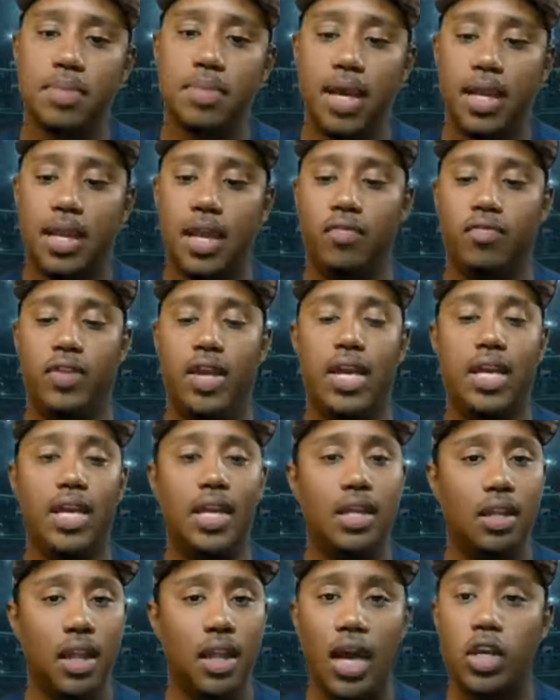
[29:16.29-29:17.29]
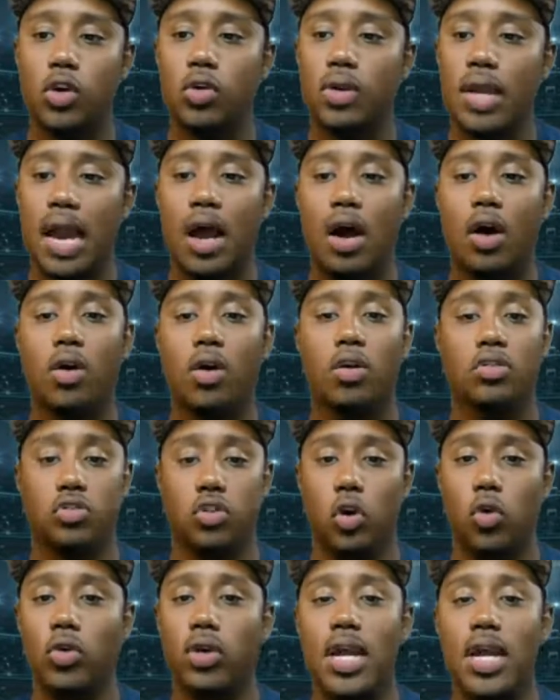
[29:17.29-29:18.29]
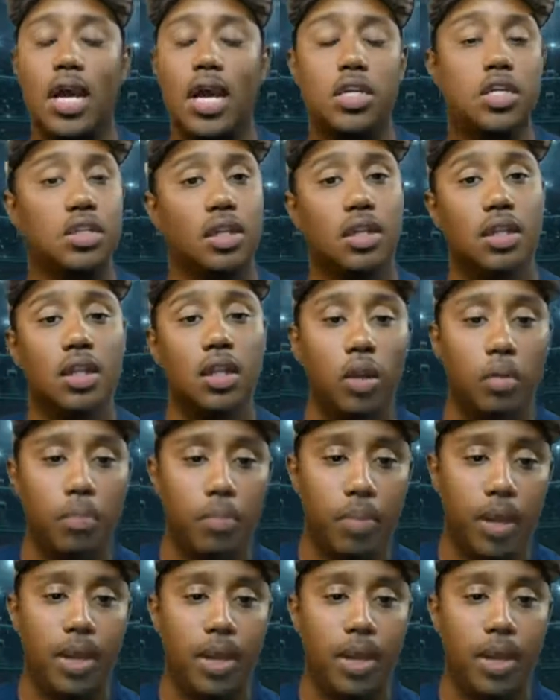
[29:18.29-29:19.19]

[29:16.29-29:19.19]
If they can lock you down or slow you down just a little bit,